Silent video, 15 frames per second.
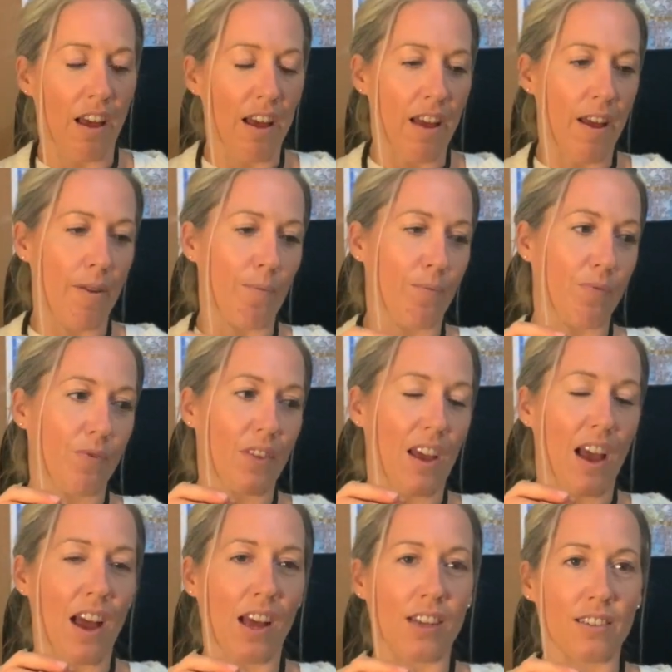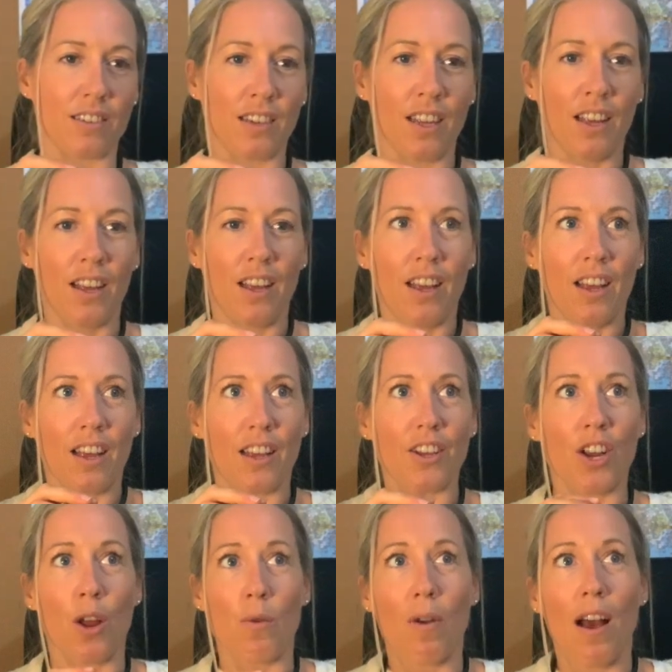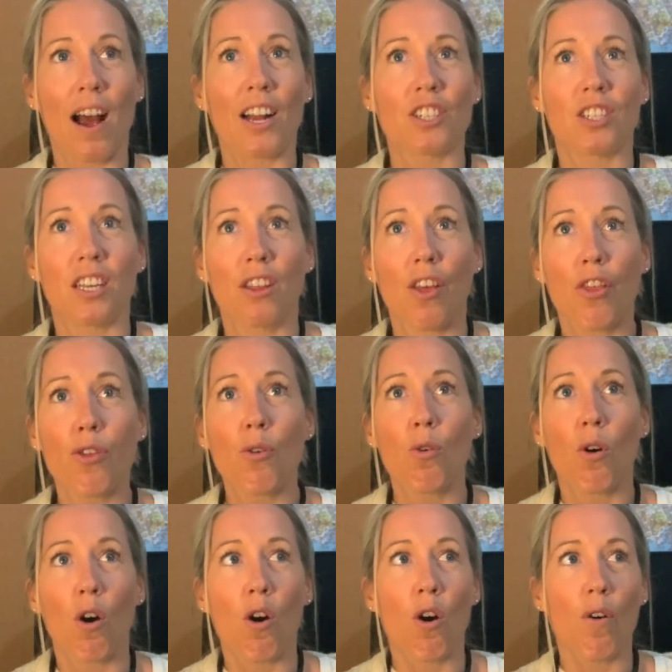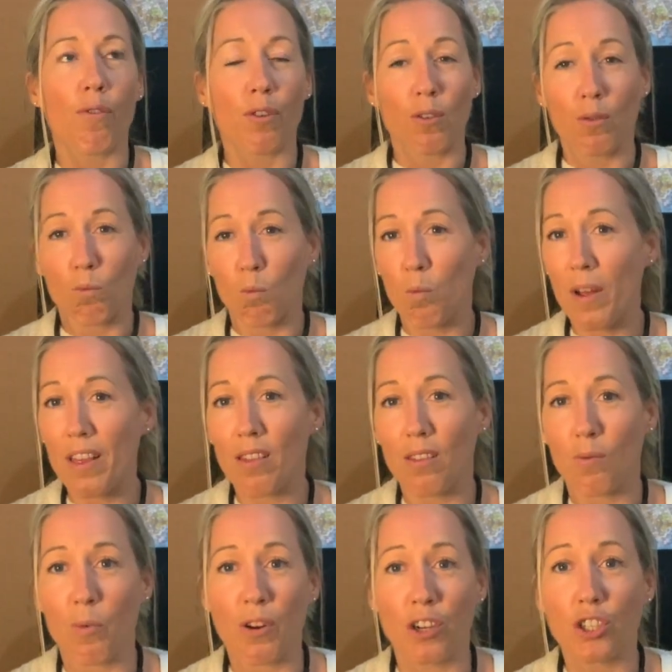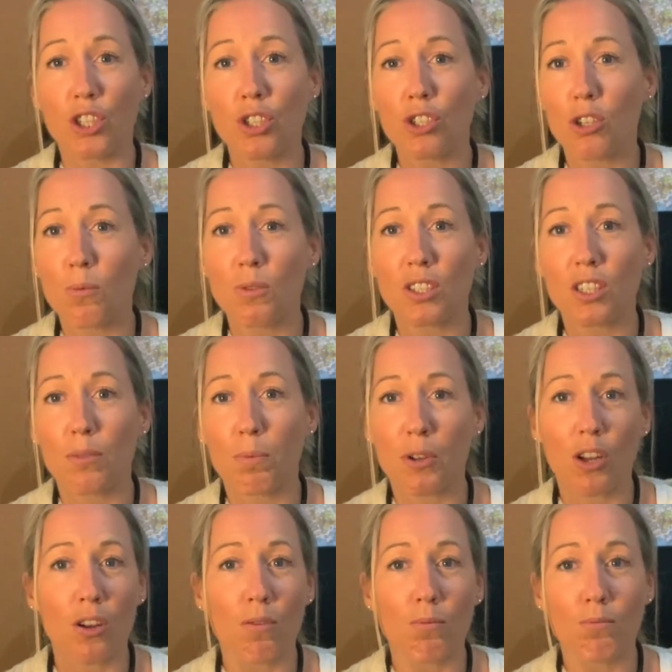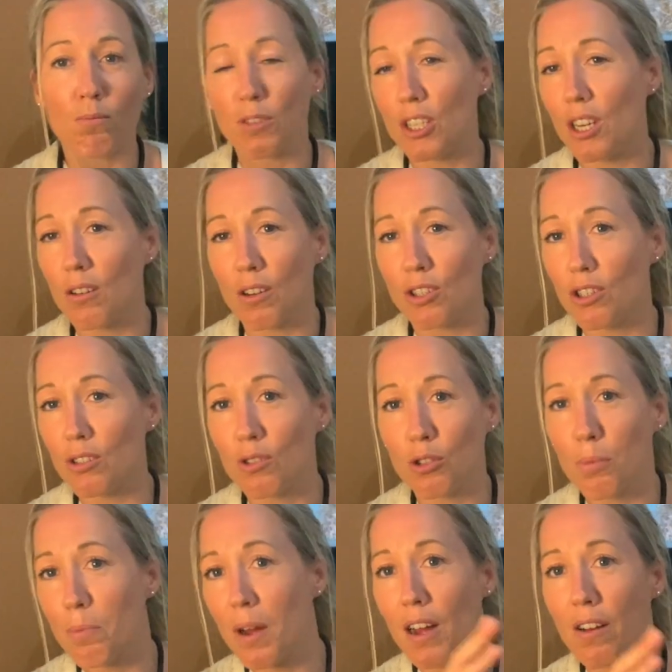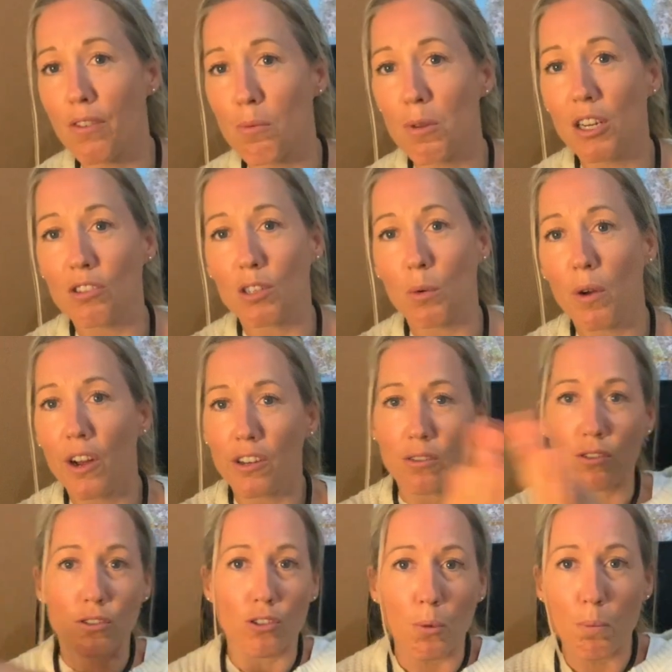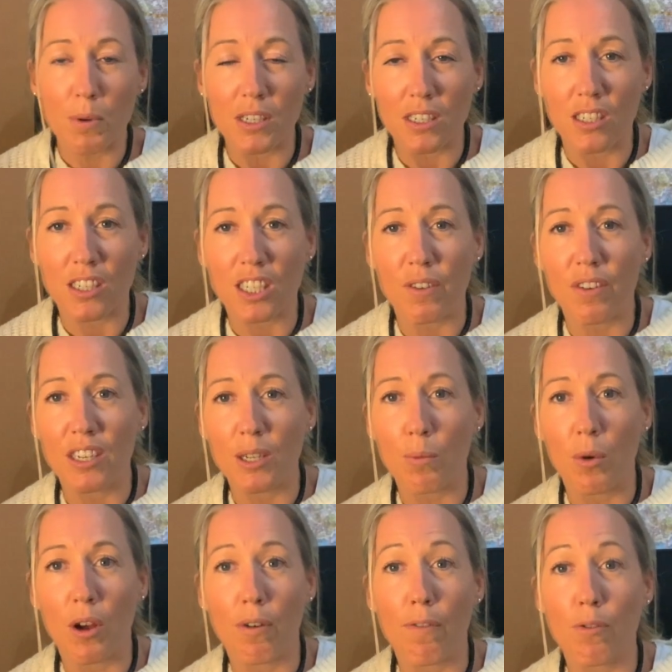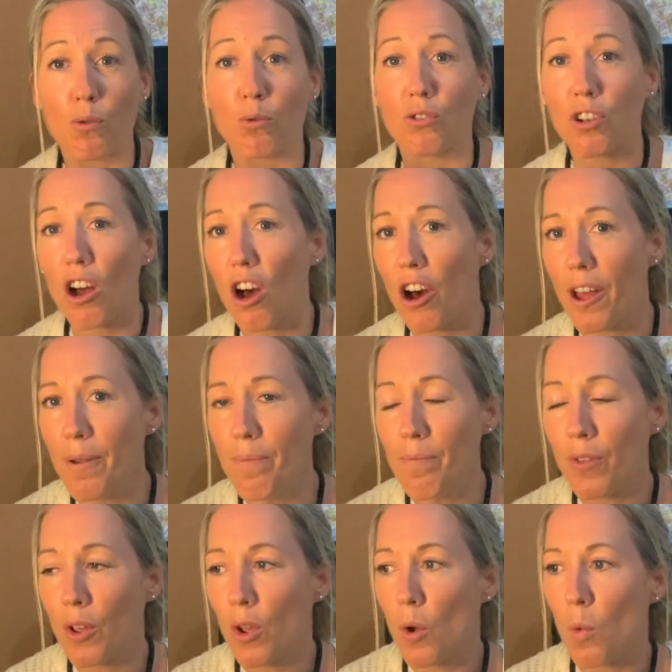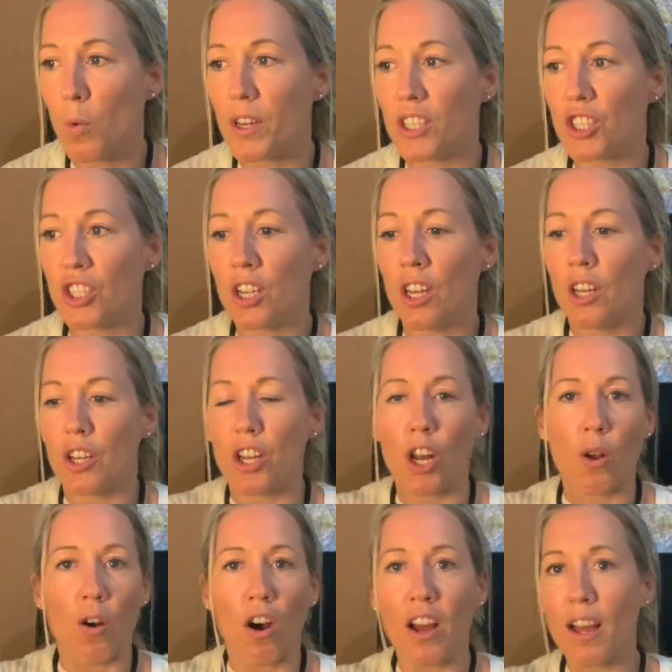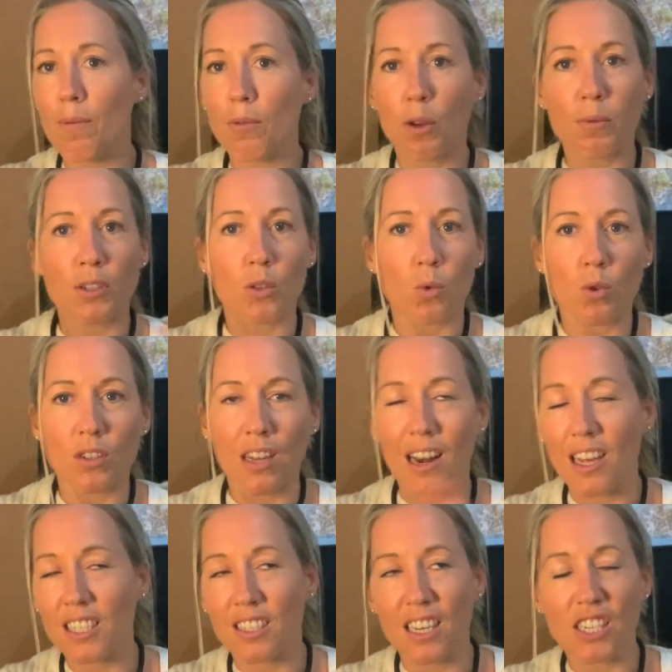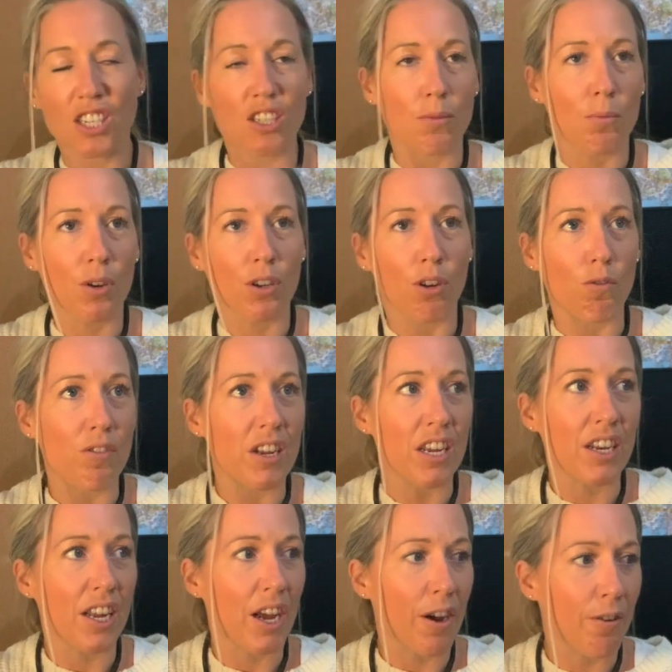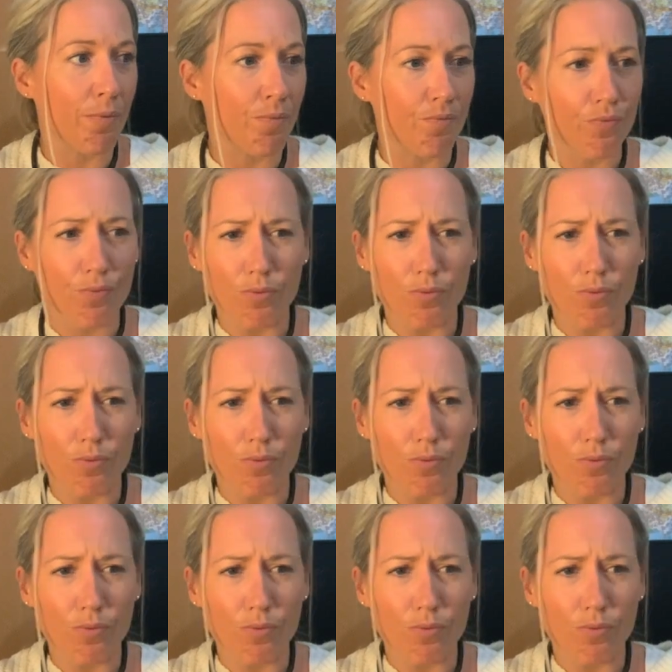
And actually the thought of when I do come to become, I do jump out of the military world and jump into the civilian world full time, which, I am coming towards the last stages of my career now.